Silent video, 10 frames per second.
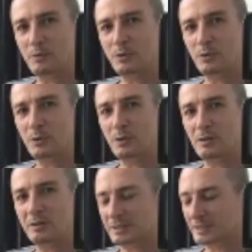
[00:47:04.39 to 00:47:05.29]

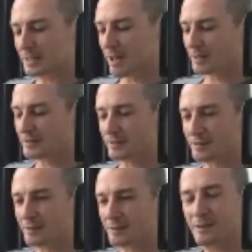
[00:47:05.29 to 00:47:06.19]
pure
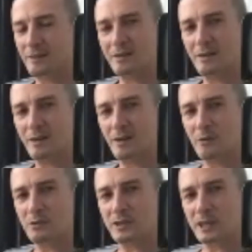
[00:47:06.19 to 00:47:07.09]
data
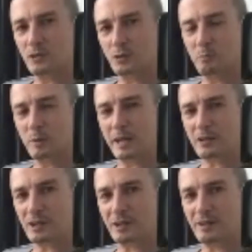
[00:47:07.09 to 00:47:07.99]
of sensual
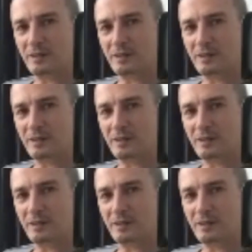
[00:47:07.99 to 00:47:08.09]
pleasure.